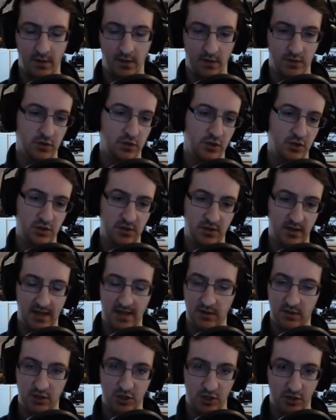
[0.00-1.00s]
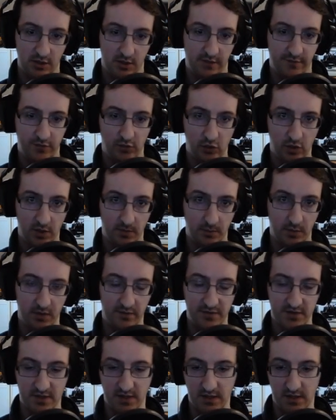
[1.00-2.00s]
So just again to show you the full combo for
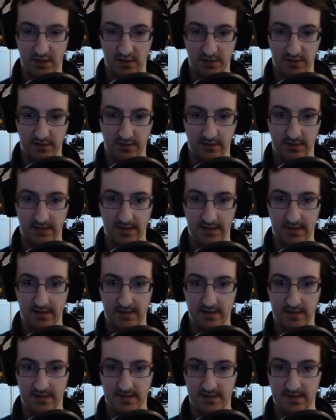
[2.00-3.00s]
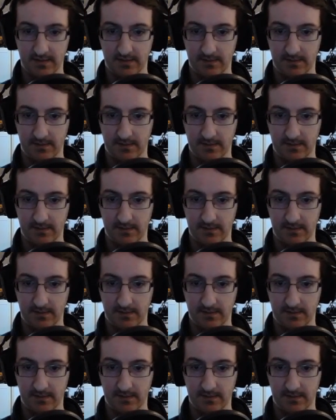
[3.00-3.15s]
sword, that is...